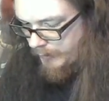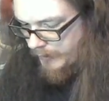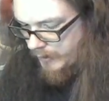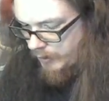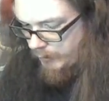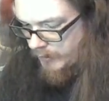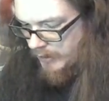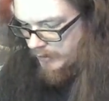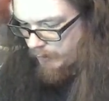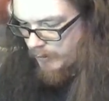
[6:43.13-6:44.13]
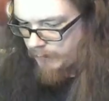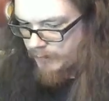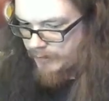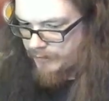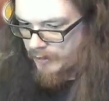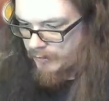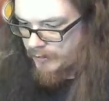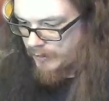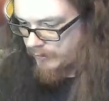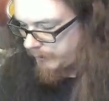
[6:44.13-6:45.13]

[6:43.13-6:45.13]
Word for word: player, you would kind of want one of these tarot decks